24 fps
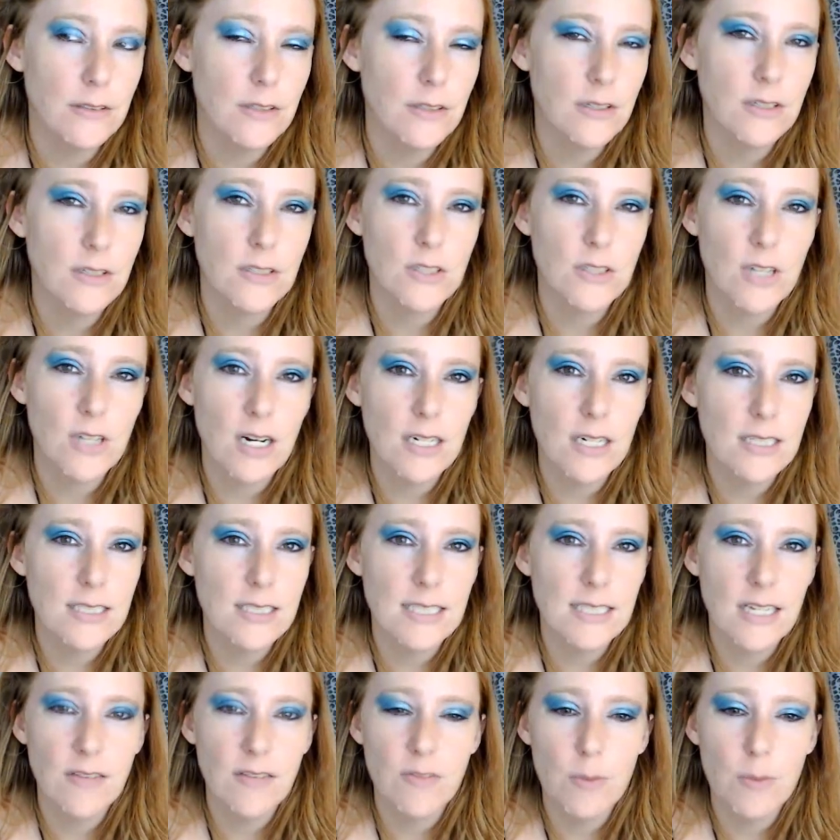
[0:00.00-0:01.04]
could try to
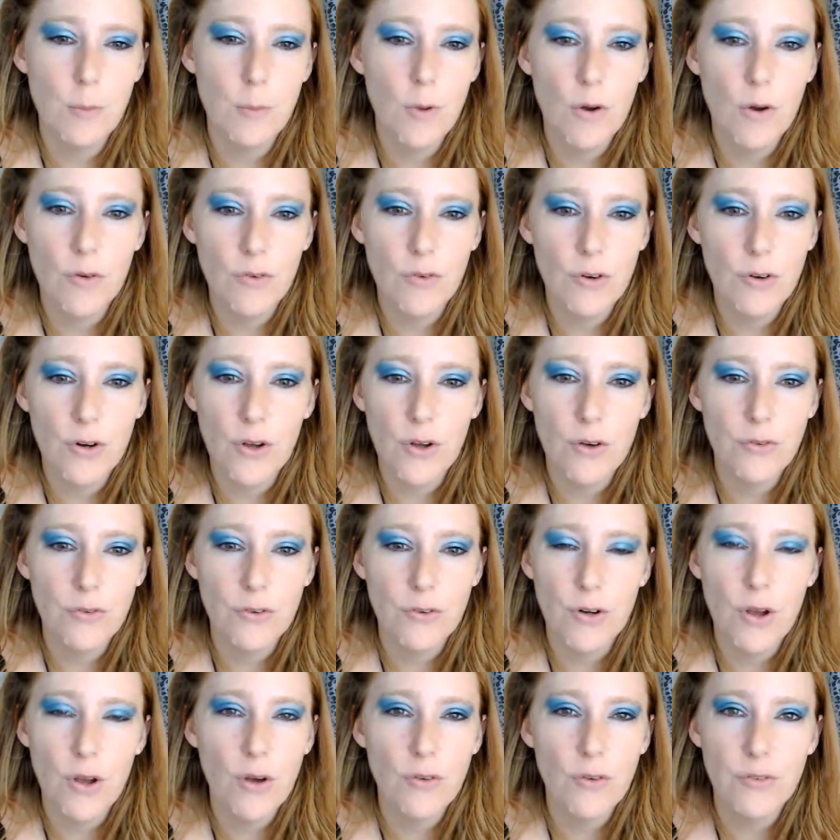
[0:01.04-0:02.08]
save them over and over
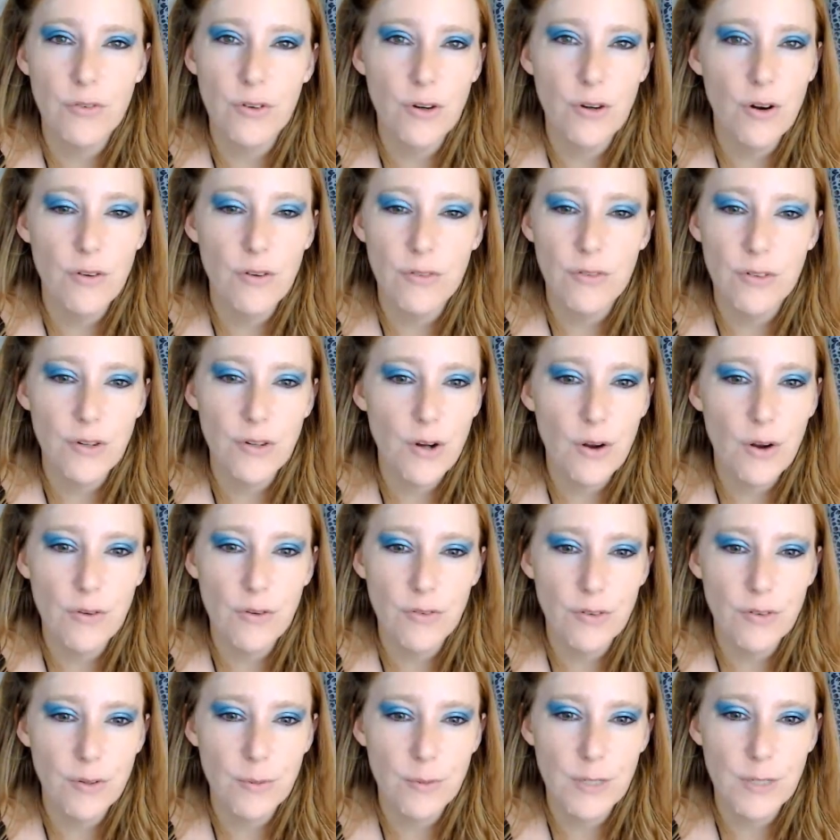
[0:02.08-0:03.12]
and over and over and
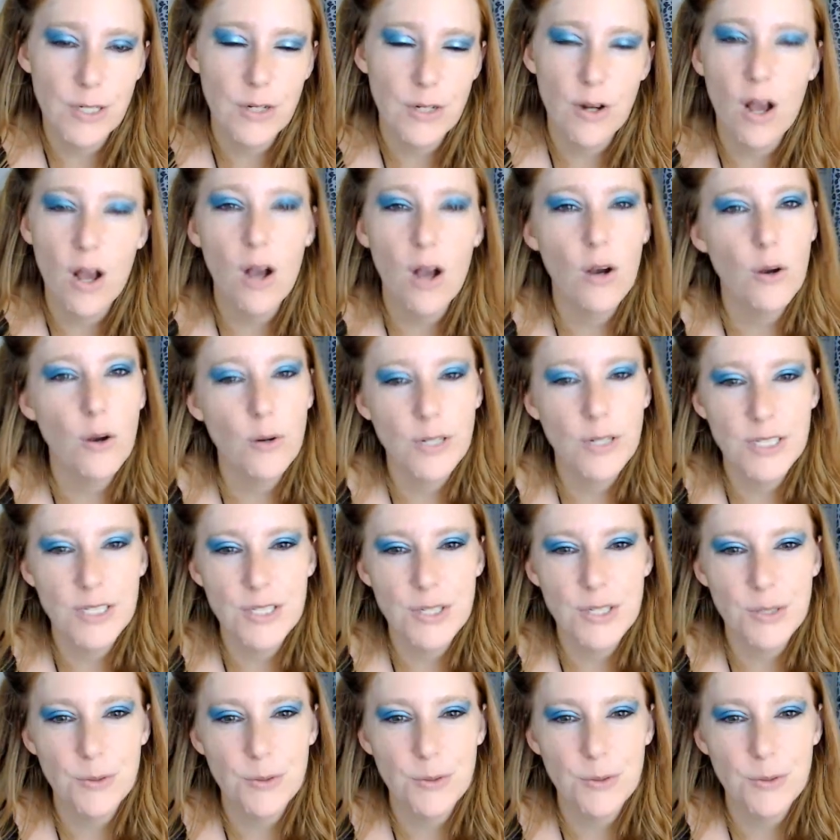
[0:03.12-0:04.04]
over, but you're not going to.